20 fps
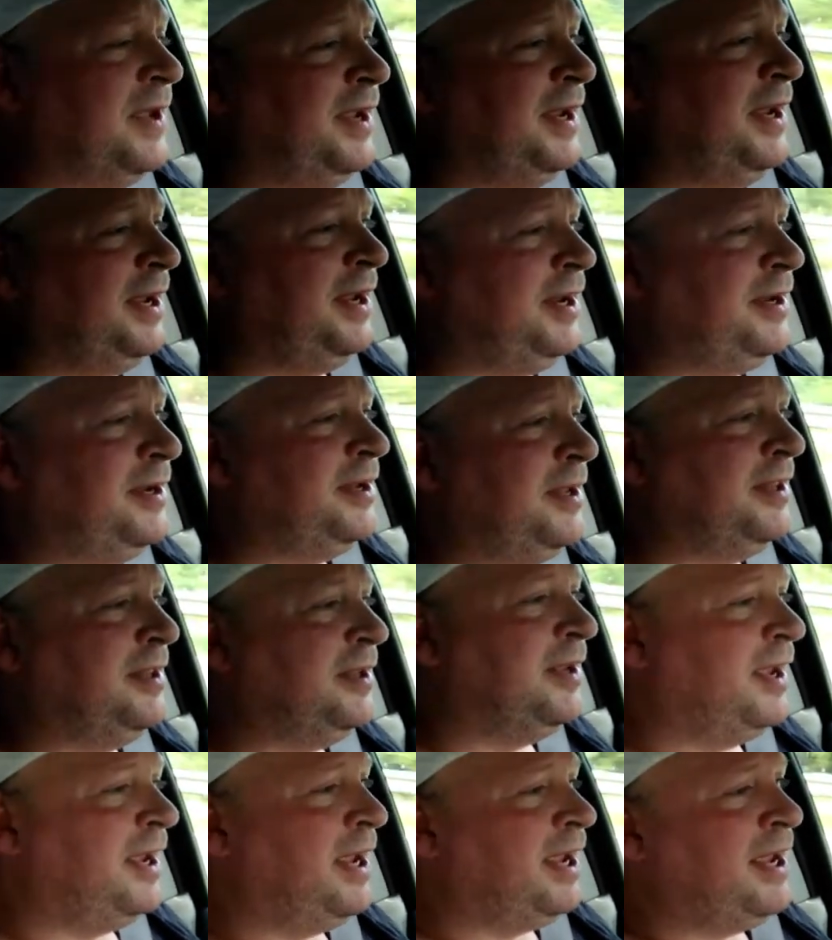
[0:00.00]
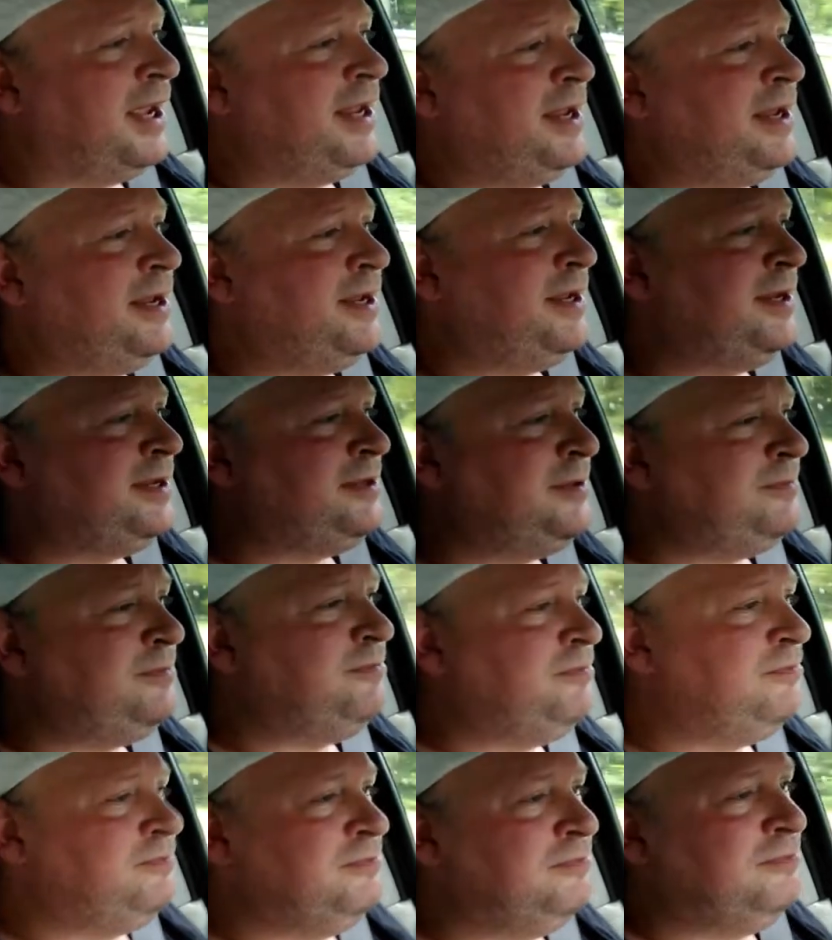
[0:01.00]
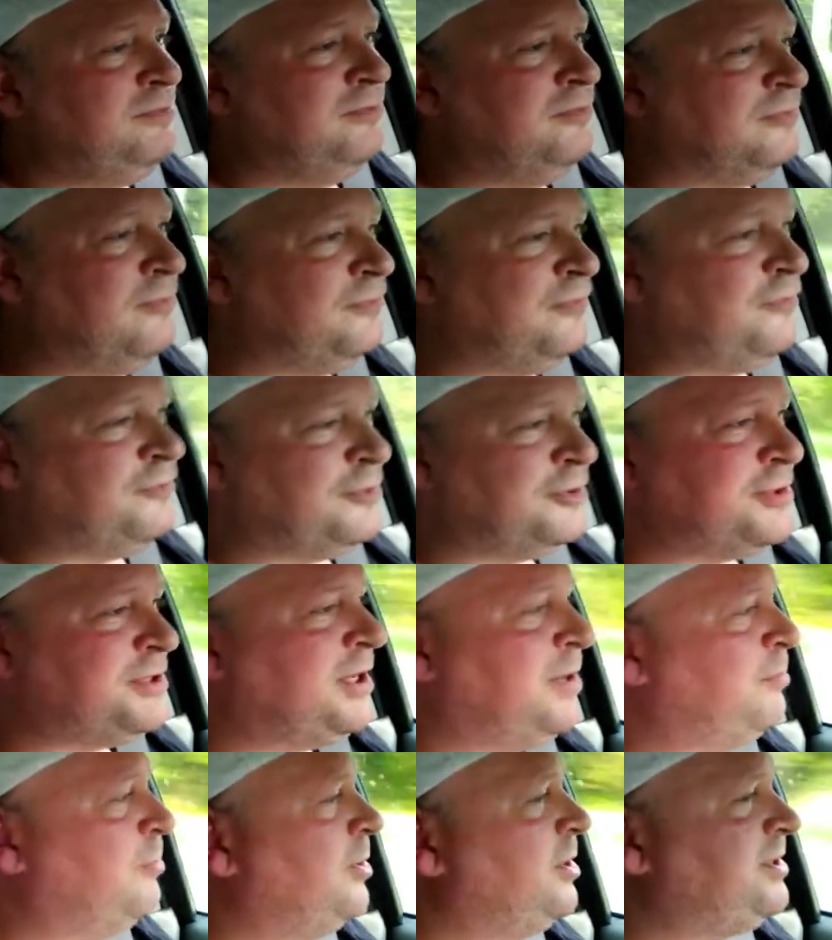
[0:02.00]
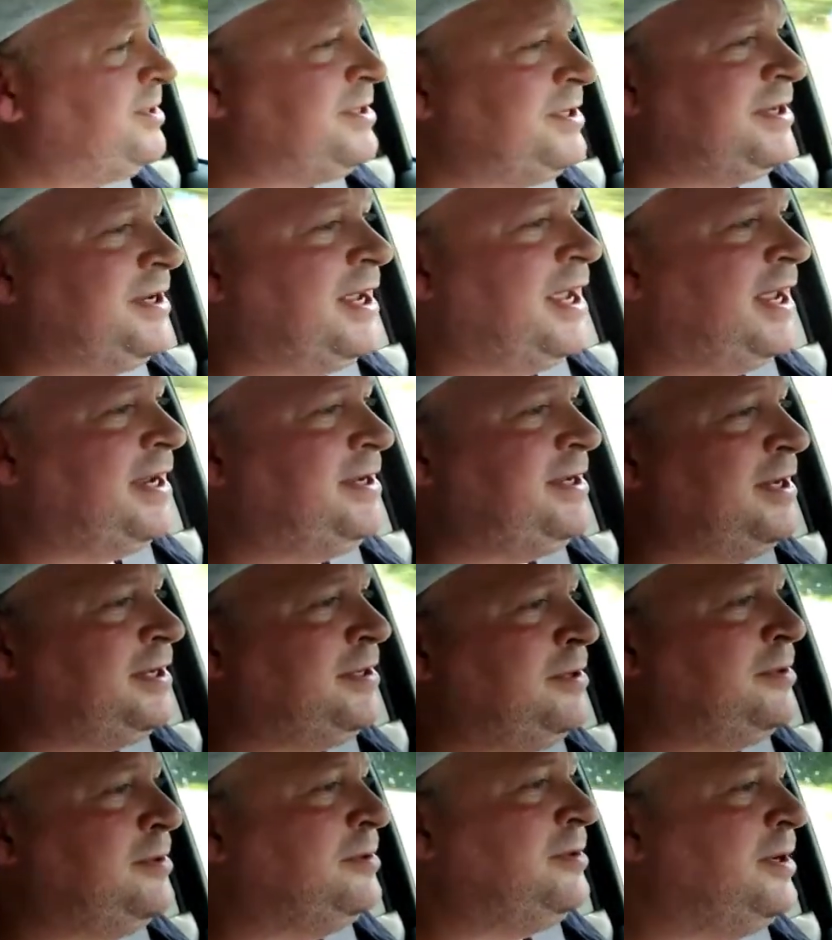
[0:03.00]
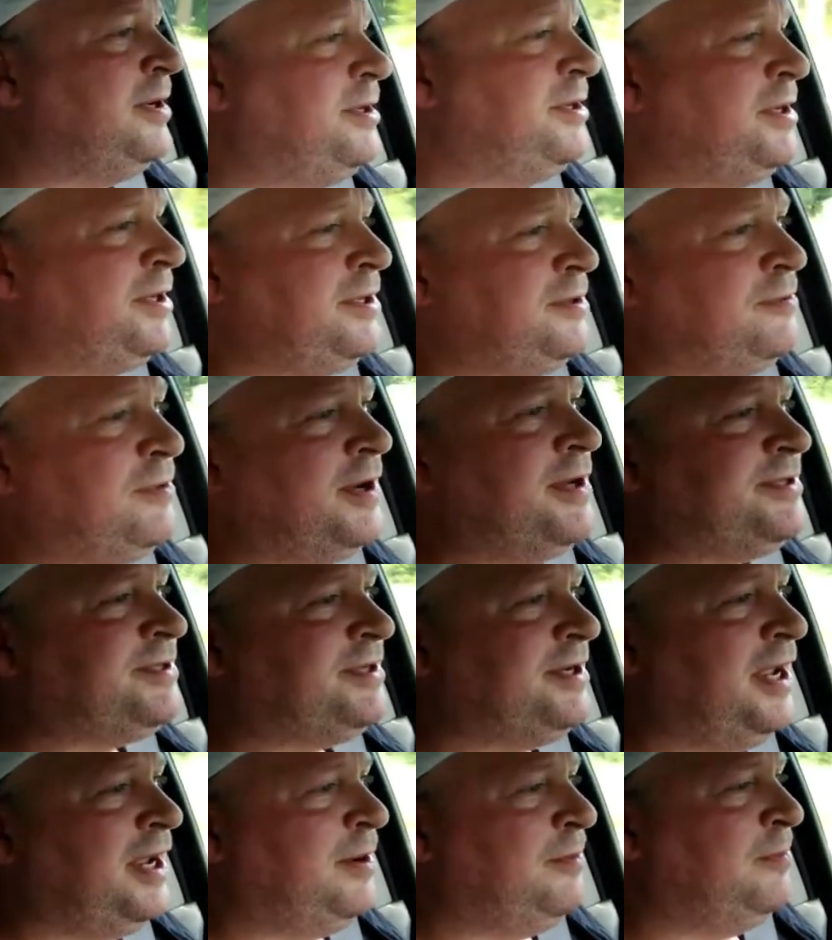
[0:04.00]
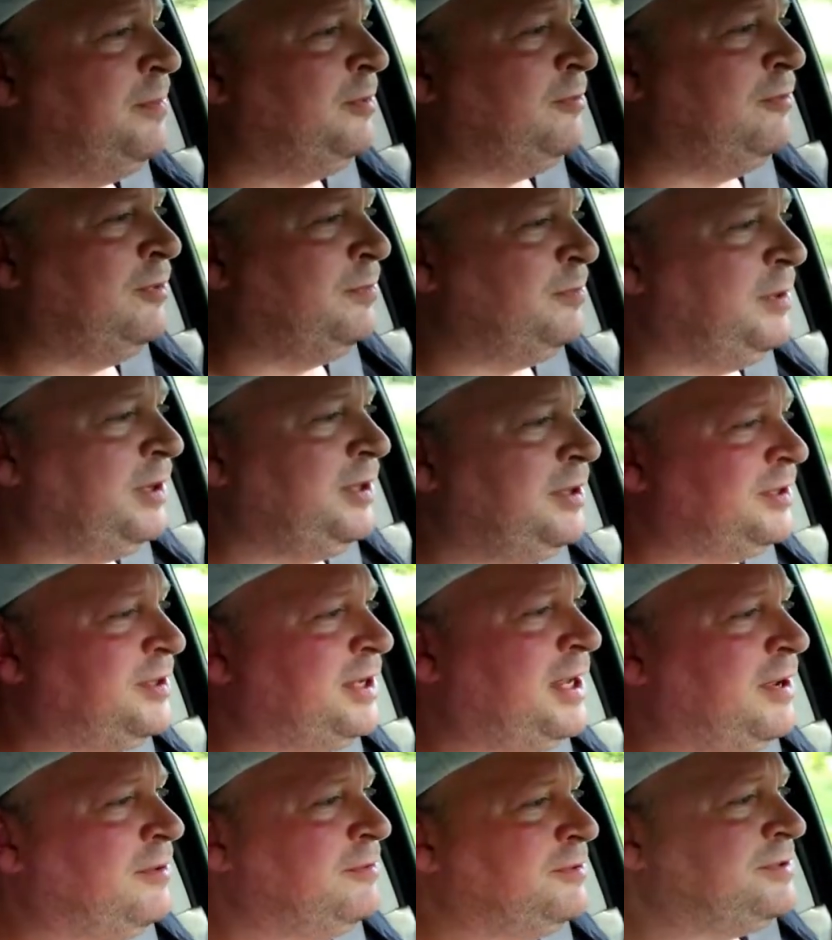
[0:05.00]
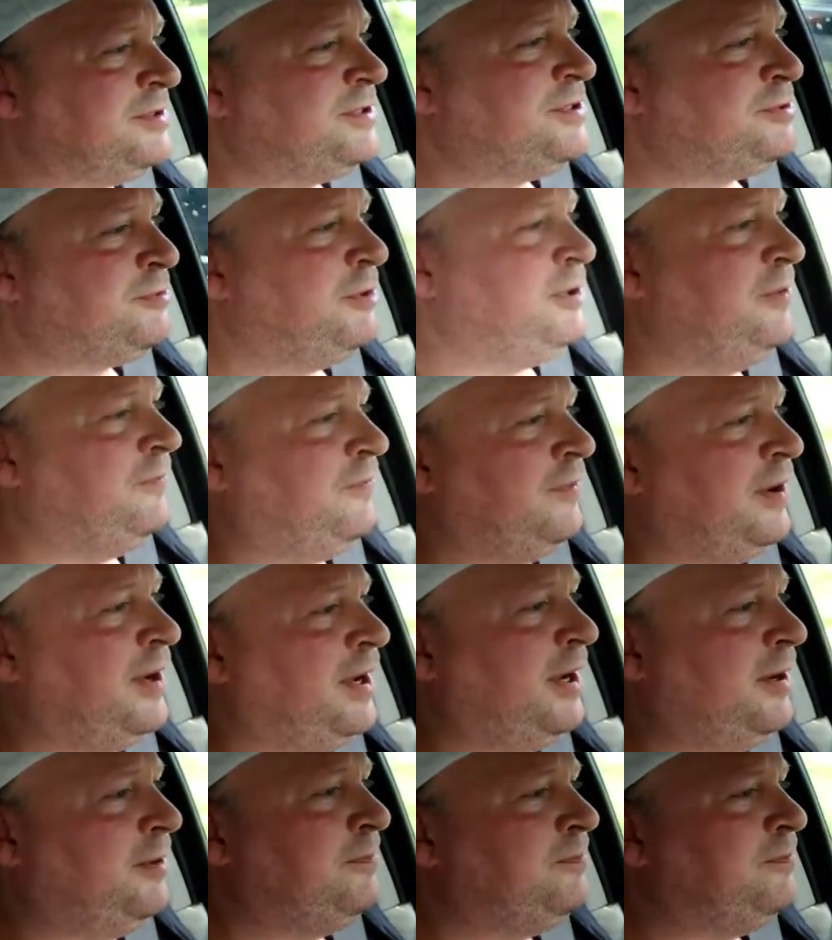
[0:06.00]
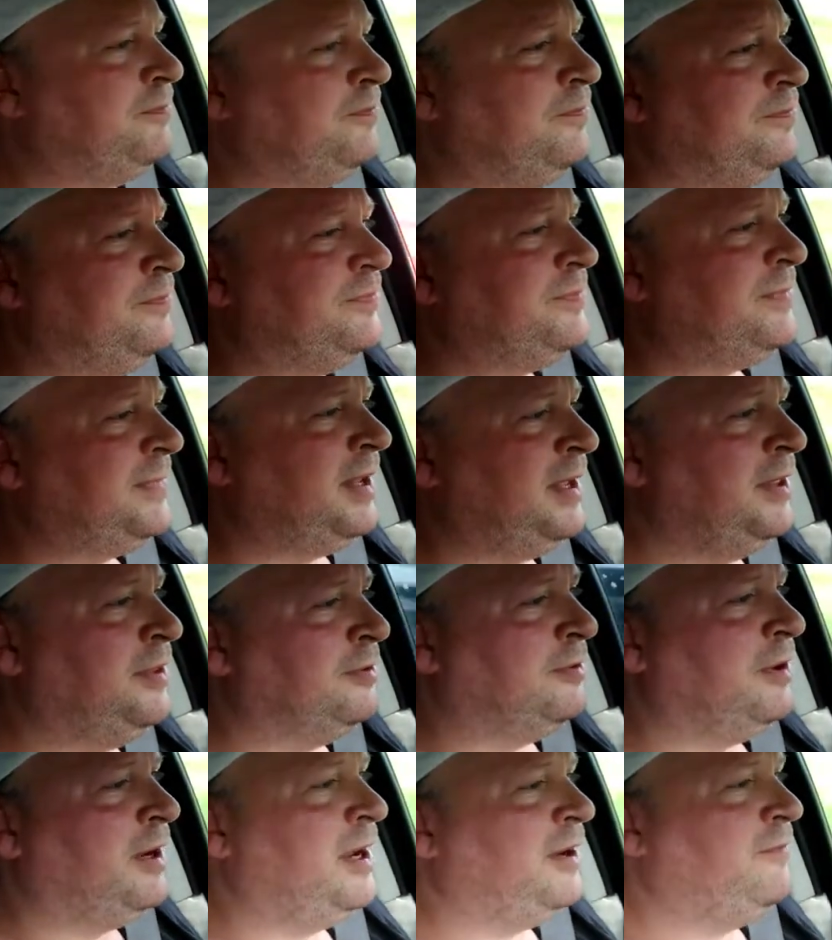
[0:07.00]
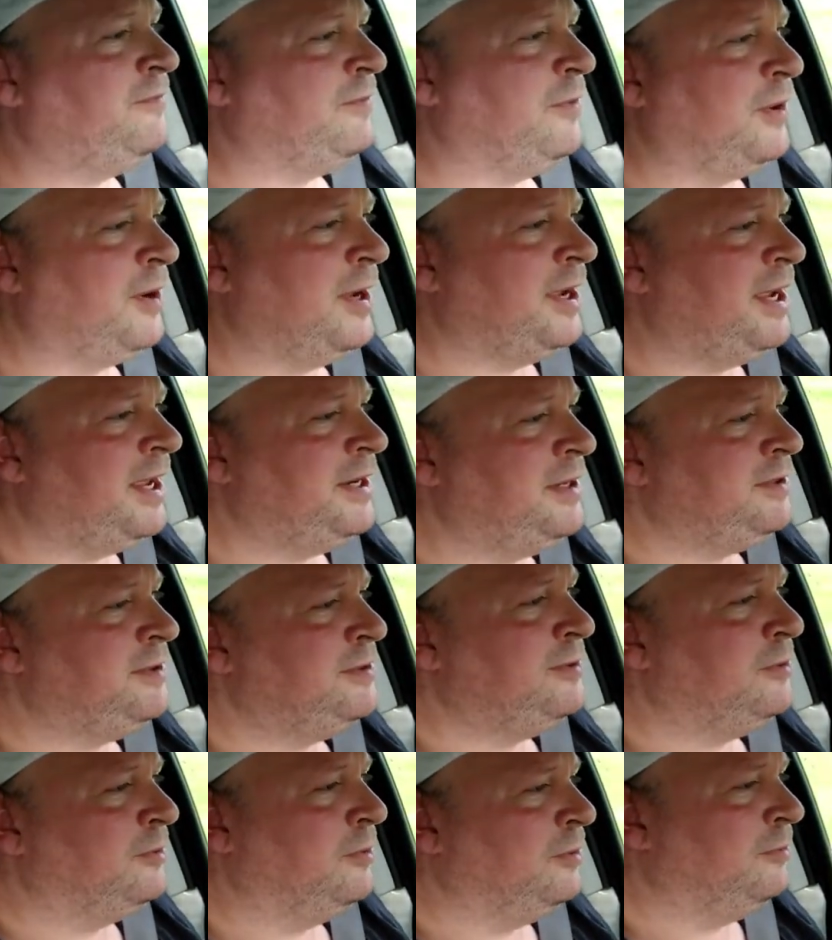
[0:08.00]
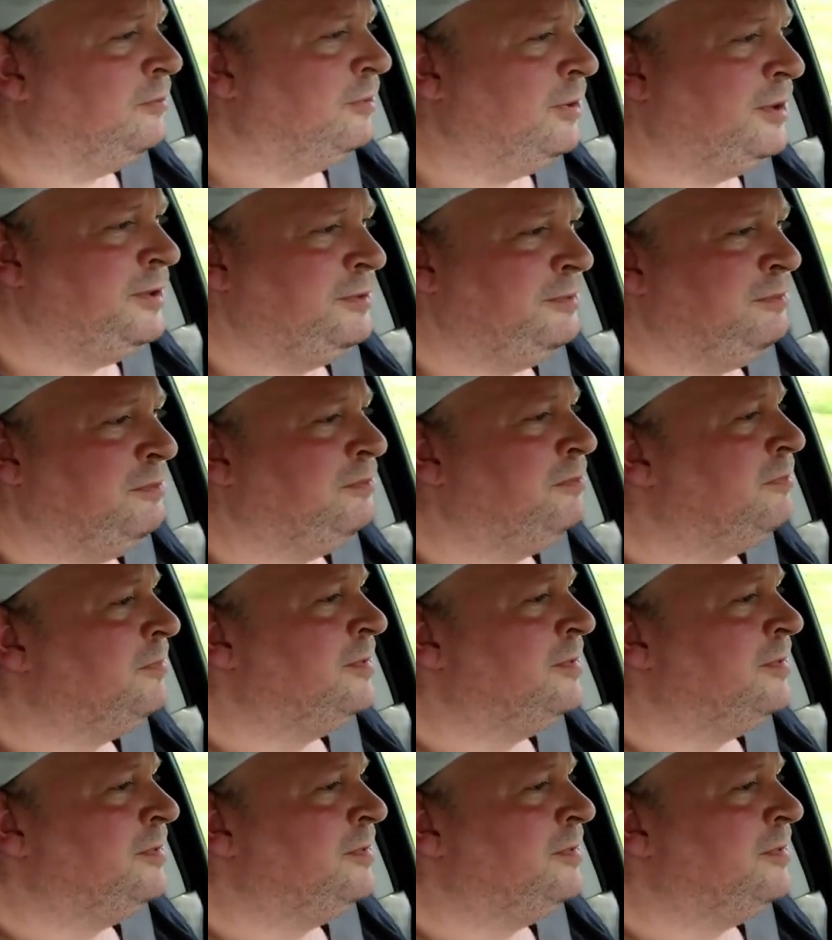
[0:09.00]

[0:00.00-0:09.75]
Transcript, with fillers: And I, for some reason, I didn't, it didn't resonate with me that that was a street fight. Either I'd forgotten or it wasn't,